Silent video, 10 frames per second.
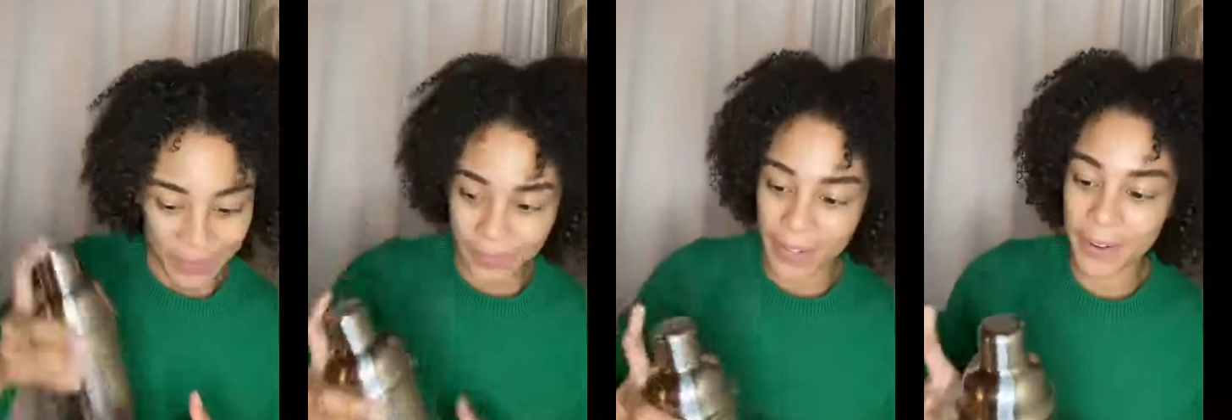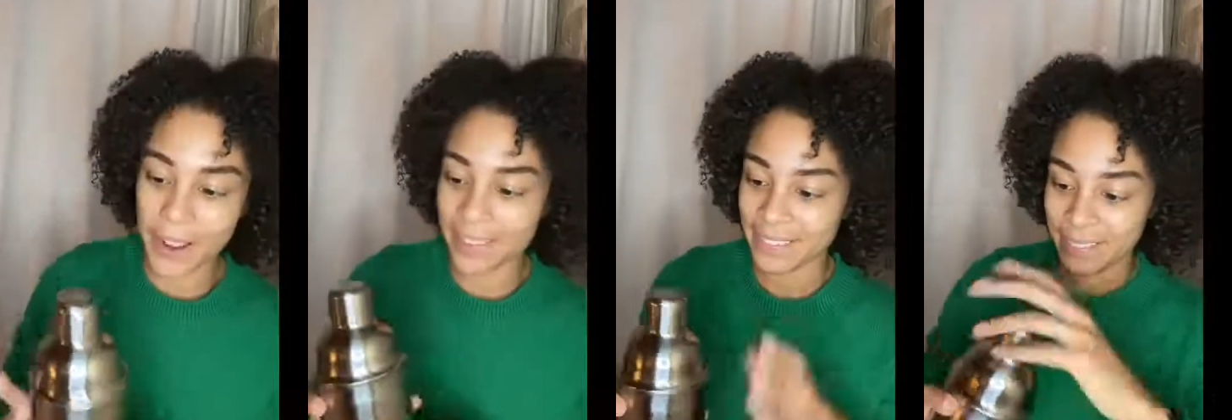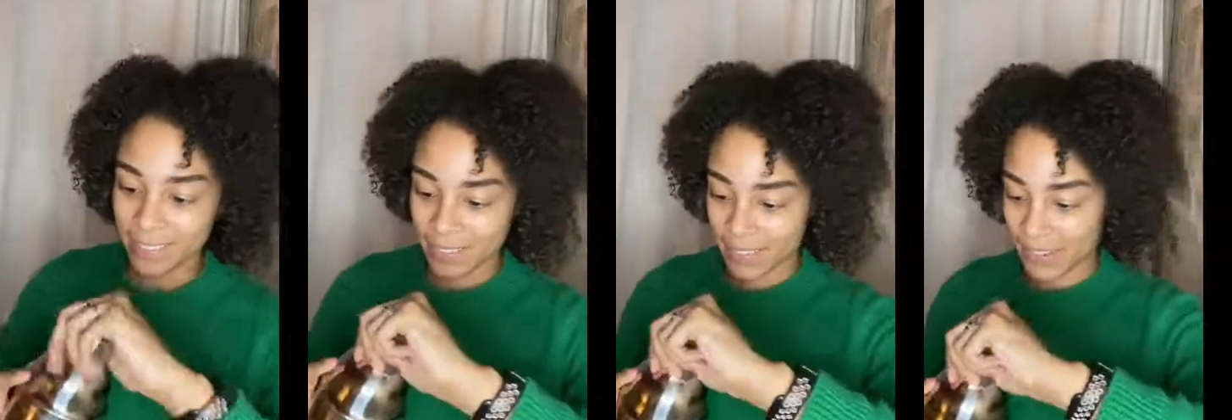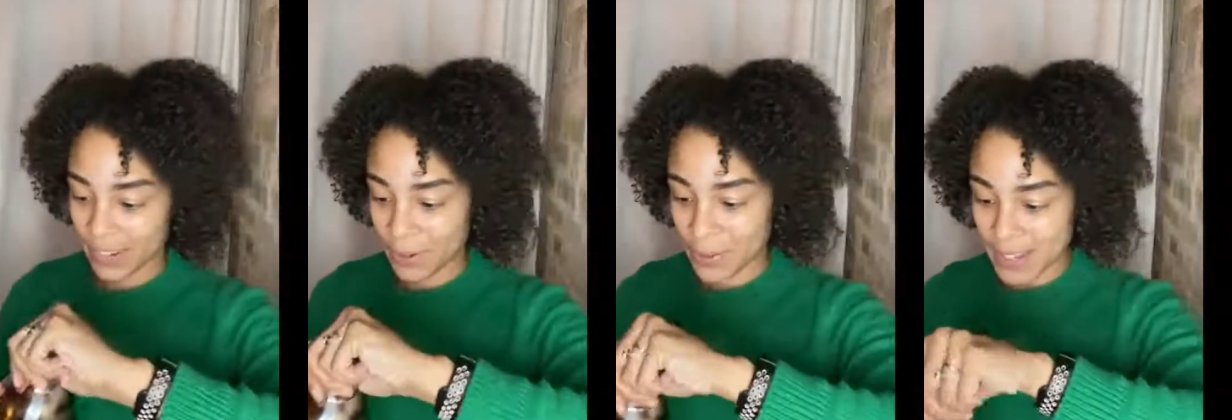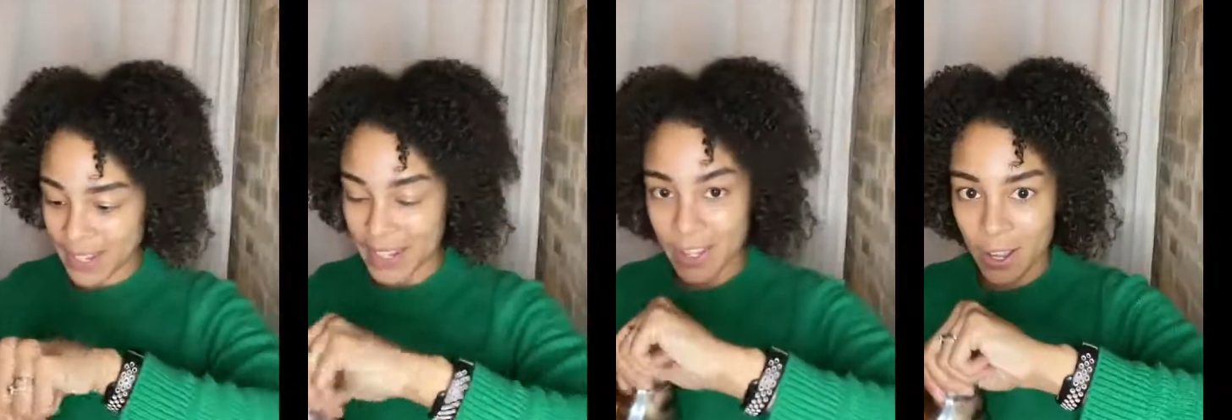Okay, now once
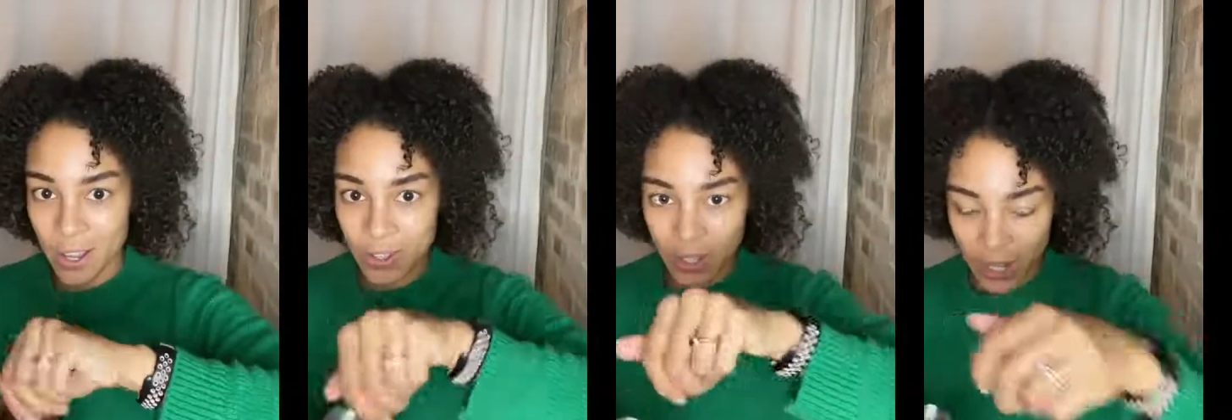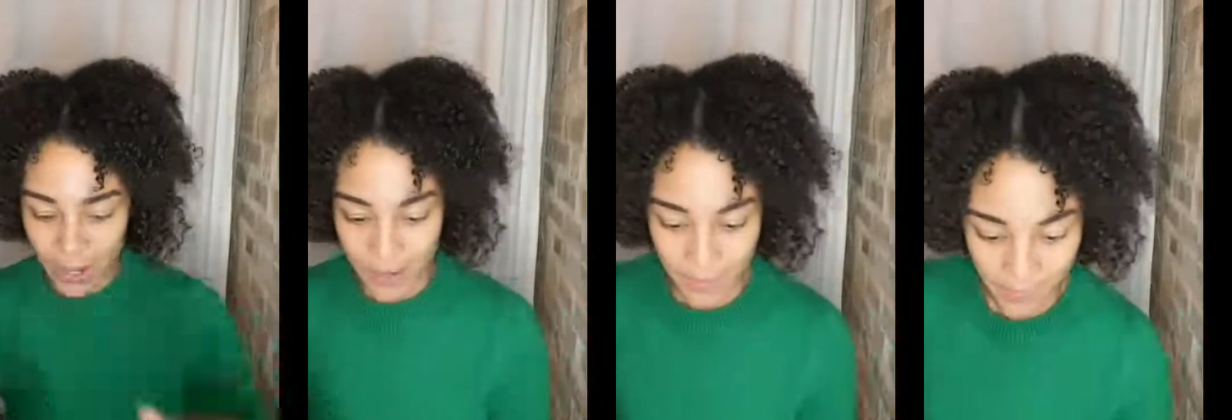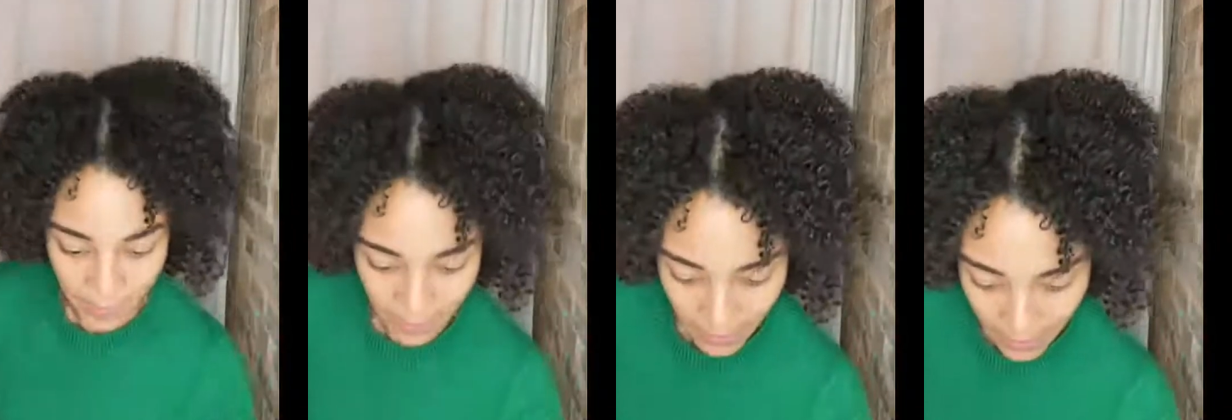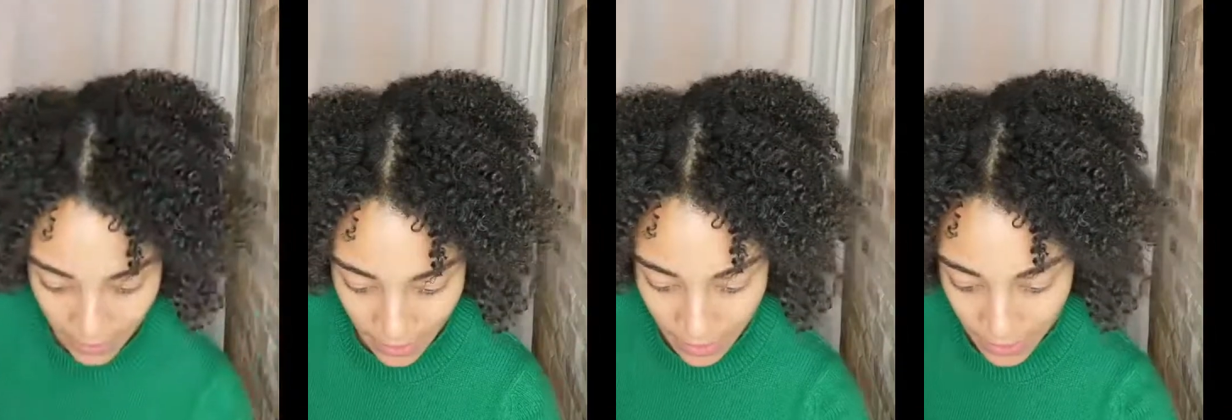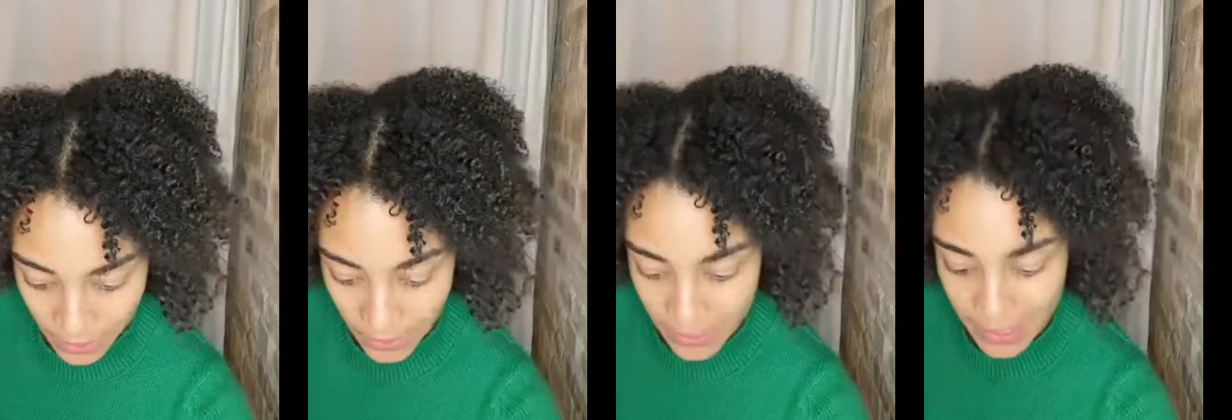that's all shaken up,
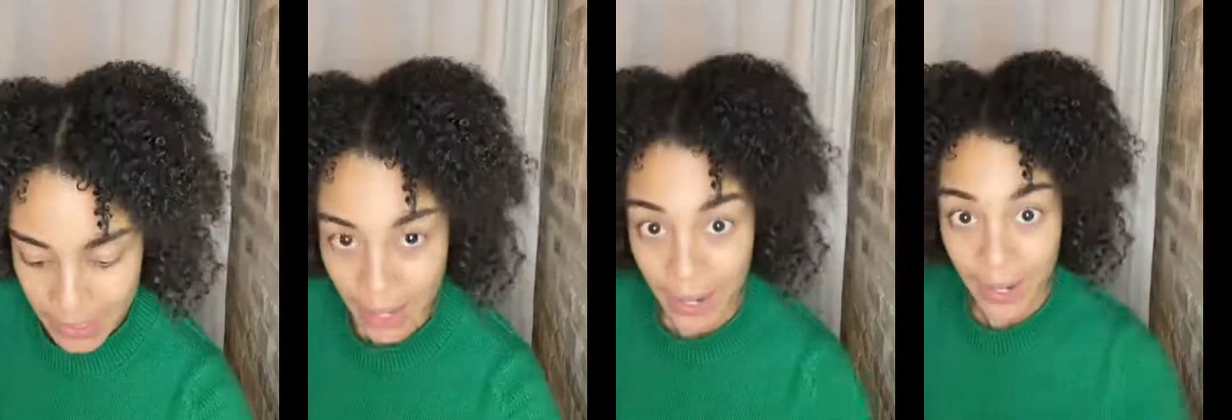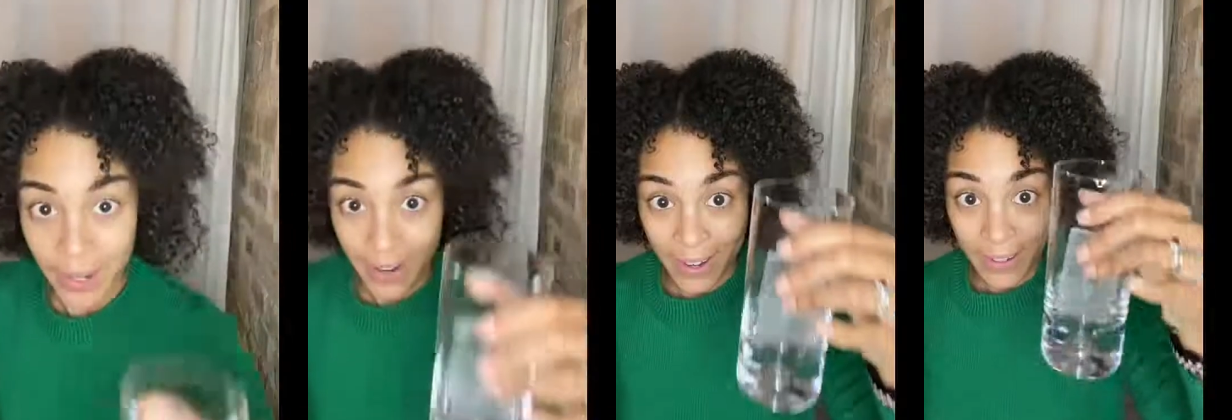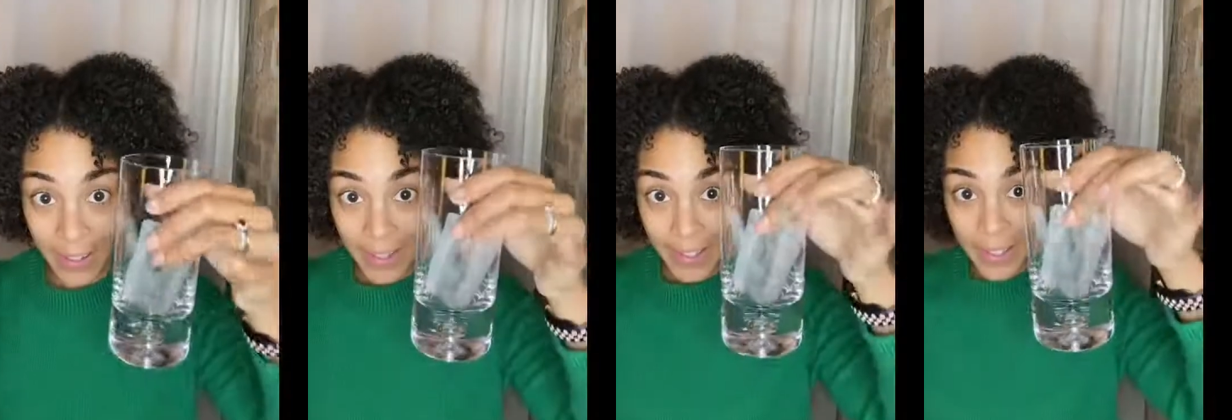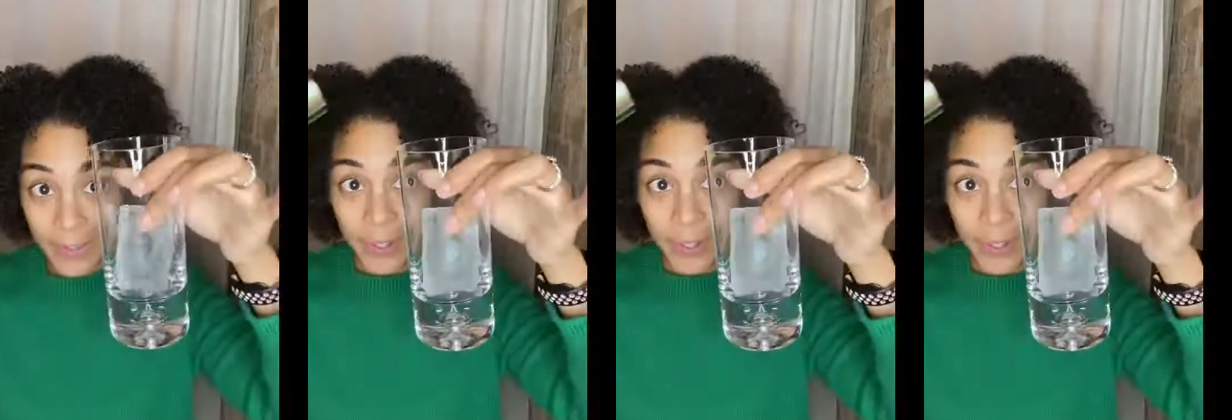we're going to take our glass filled